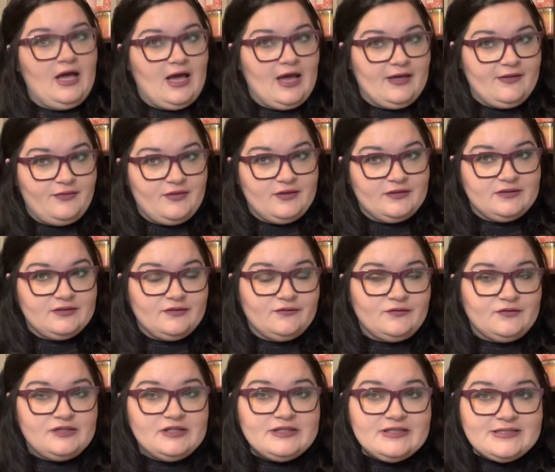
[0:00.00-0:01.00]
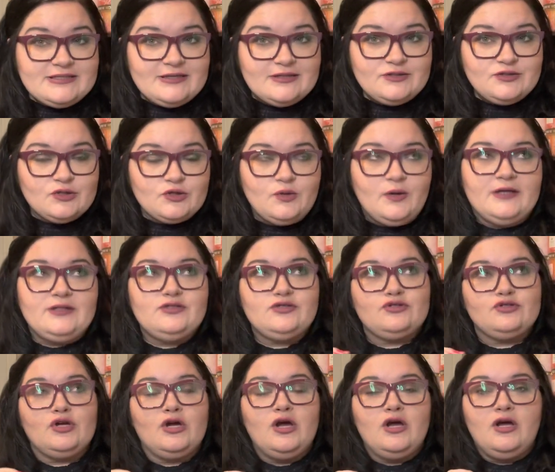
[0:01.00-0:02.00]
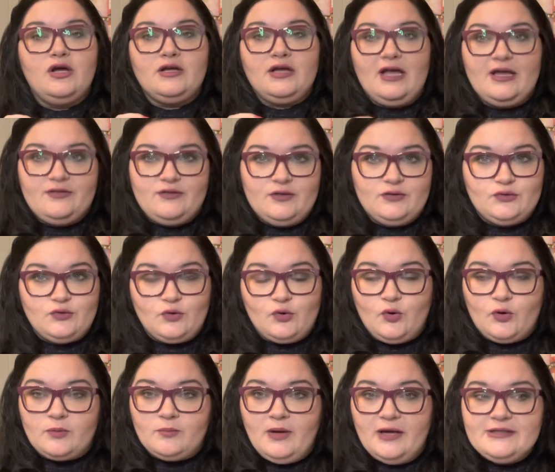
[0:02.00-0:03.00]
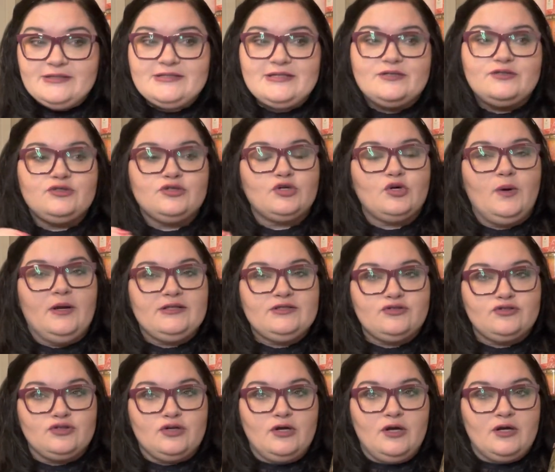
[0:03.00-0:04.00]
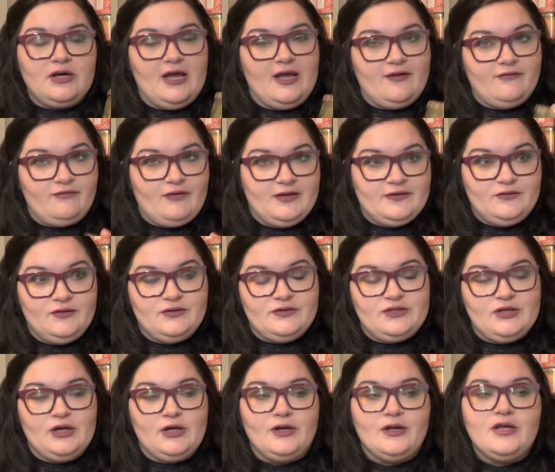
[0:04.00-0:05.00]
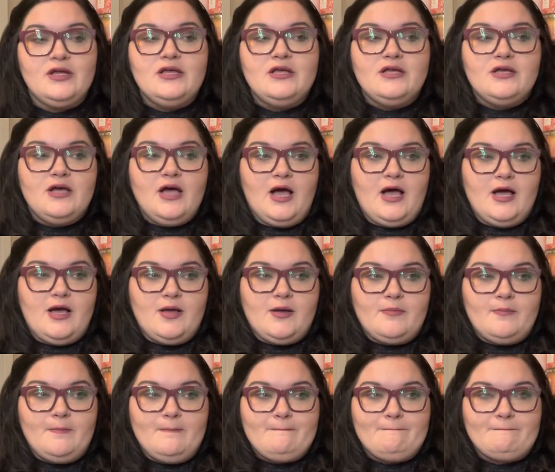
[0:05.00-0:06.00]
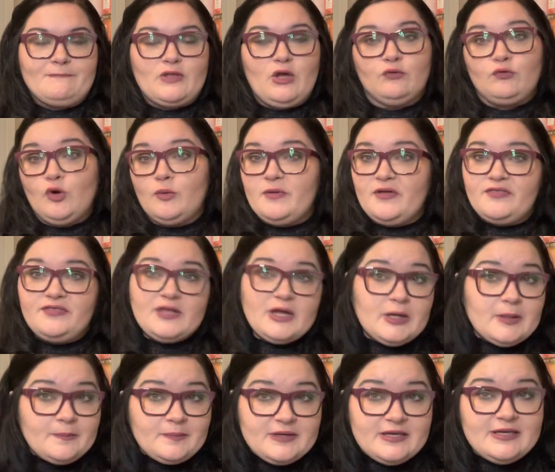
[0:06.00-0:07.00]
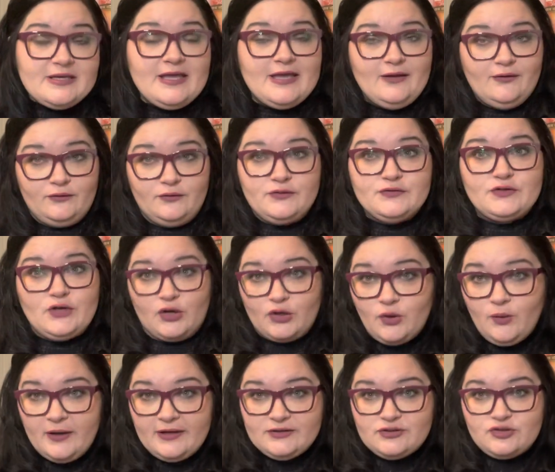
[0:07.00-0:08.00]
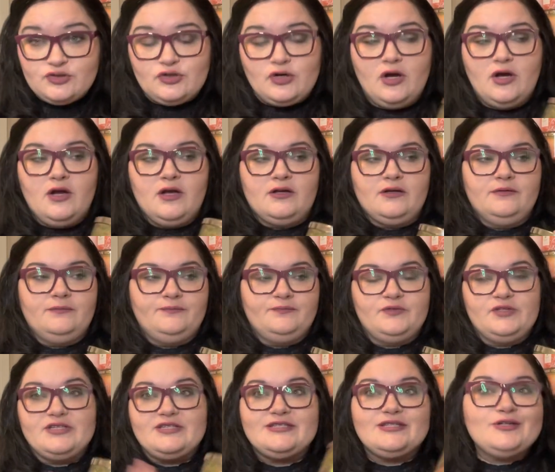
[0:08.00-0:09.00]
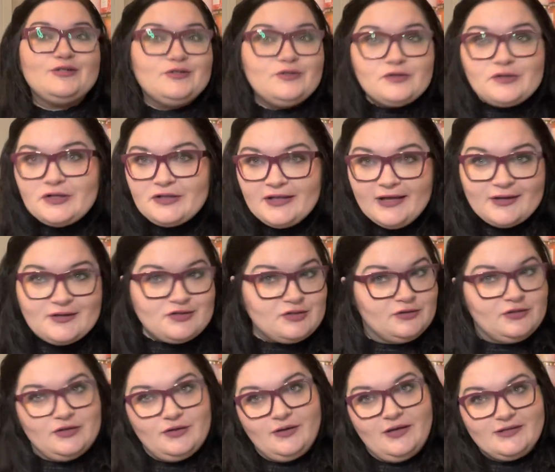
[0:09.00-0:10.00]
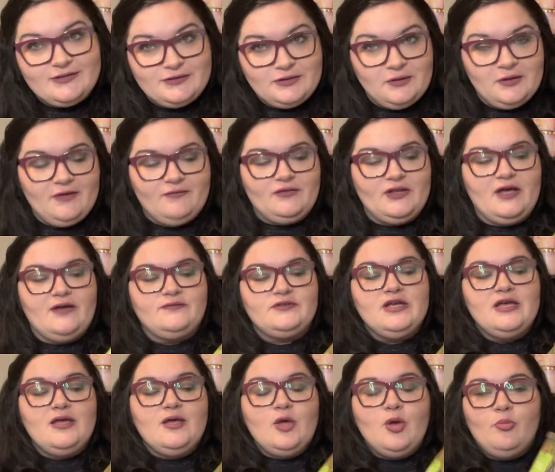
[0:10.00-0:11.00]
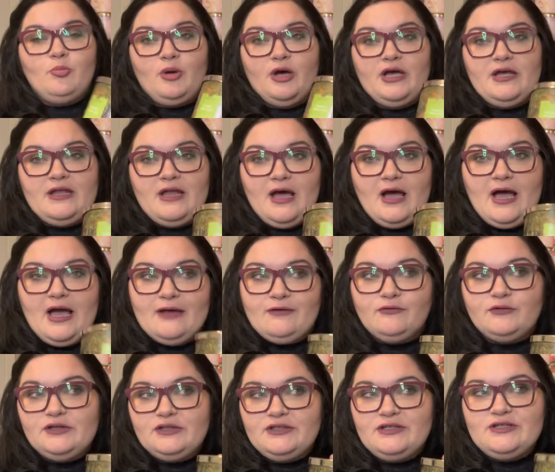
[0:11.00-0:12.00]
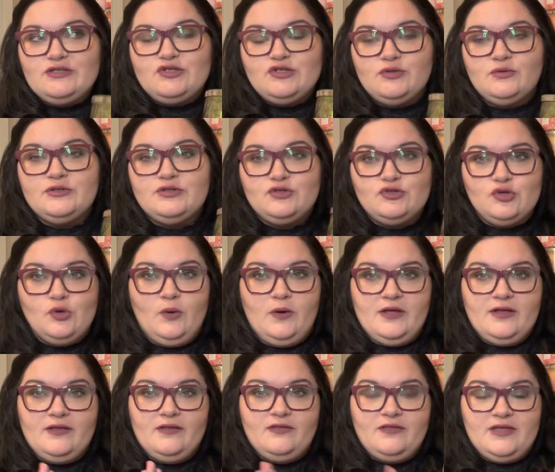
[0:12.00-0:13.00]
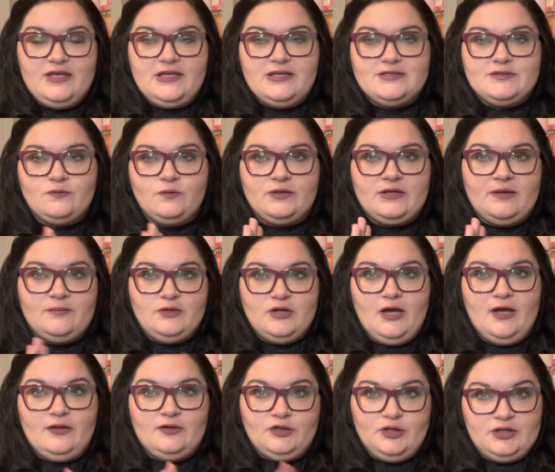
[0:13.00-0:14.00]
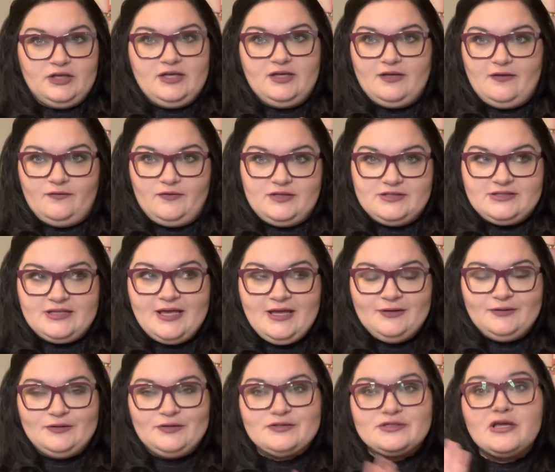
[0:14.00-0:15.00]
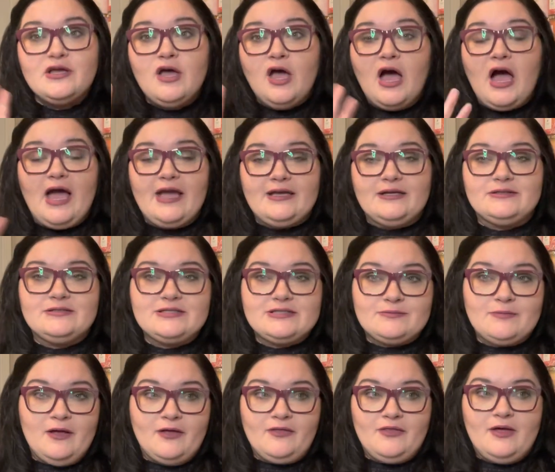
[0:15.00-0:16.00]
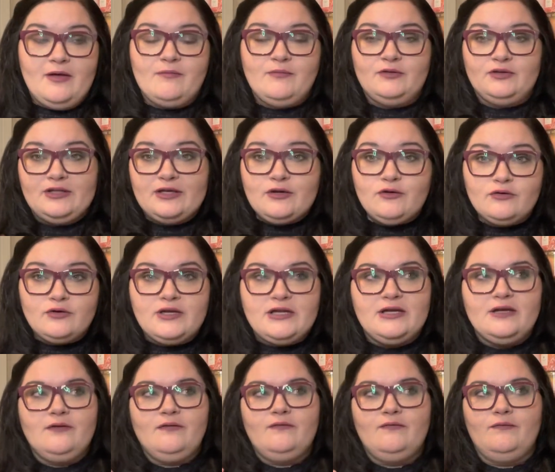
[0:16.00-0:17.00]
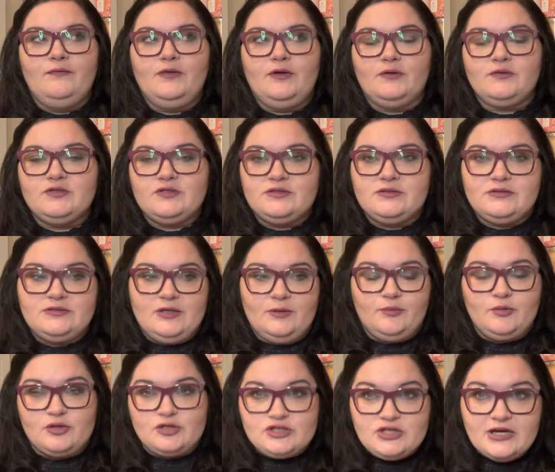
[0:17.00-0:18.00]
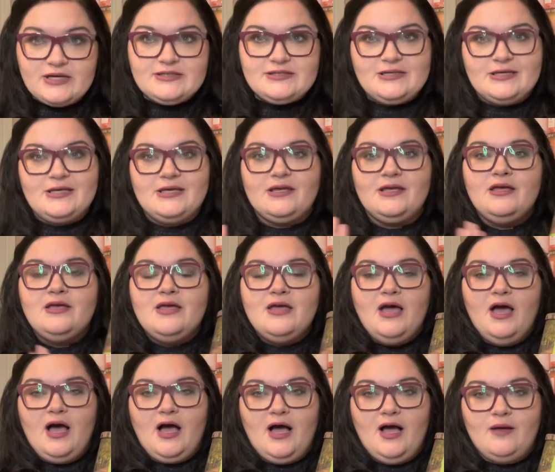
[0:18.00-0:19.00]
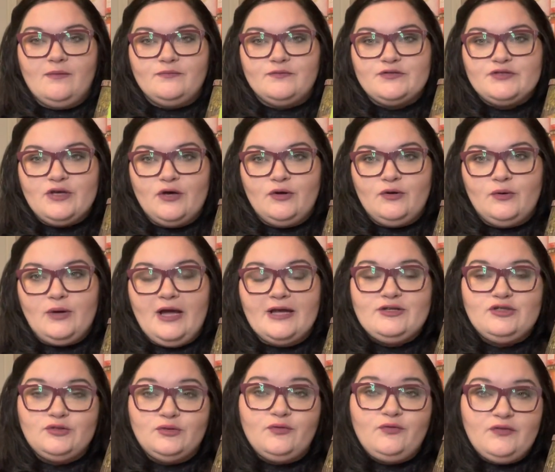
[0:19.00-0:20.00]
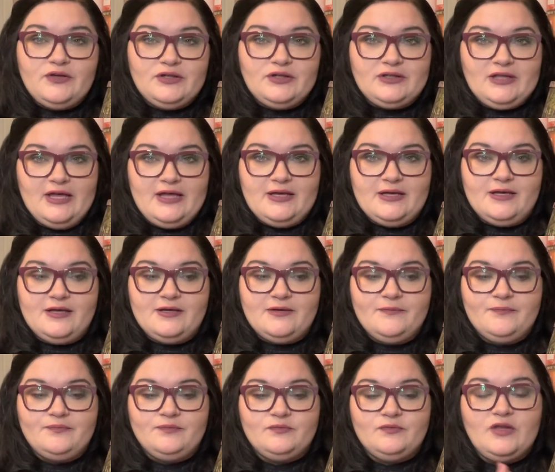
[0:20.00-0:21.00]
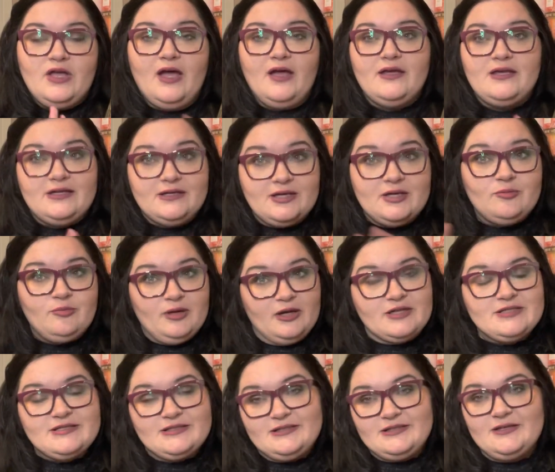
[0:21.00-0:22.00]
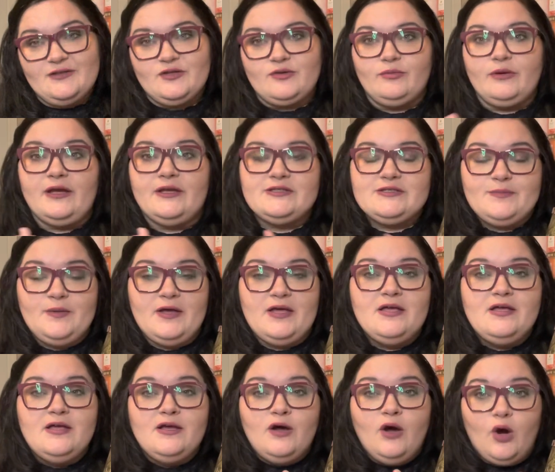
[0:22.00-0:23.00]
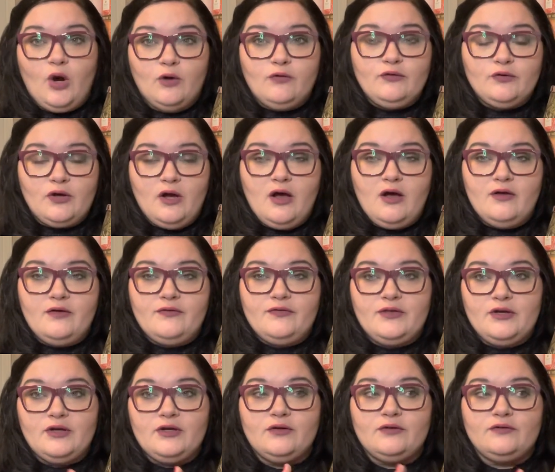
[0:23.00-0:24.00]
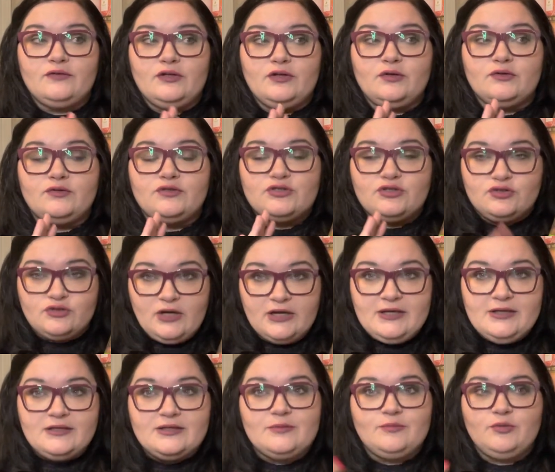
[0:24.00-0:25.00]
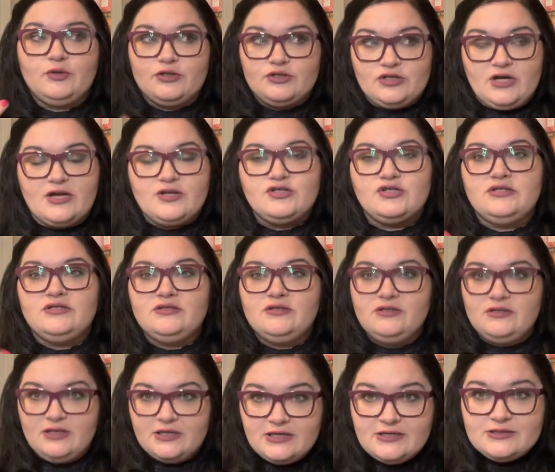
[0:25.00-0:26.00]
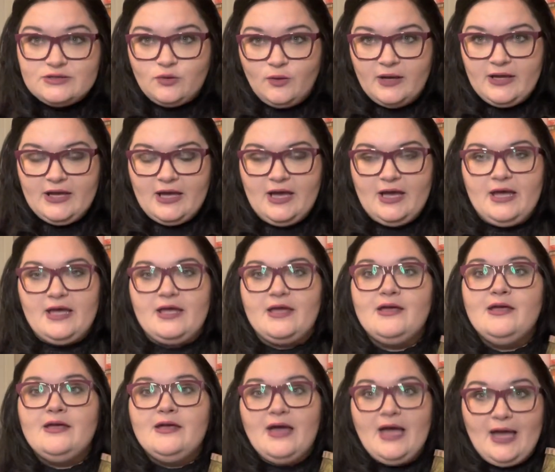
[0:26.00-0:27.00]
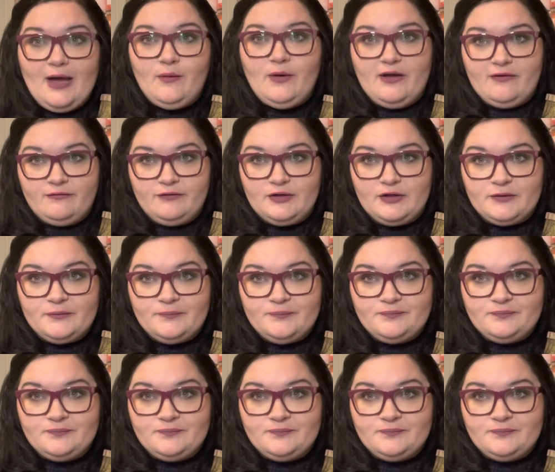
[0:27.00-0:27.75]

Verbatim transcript: I think their vanilla scents are quite strong. I think their gourmand scents are quite strong. I find that their um, aromatherapy candles are quite strong. The cereal collection that you guys know I've loved. But I really do enjoy these when I'm not looking at these candles. I can smell them lingering. They're, they're projecting. Um, so I do feel like not in comparison to the other brands, but overall their, their strength projection is quite high. However,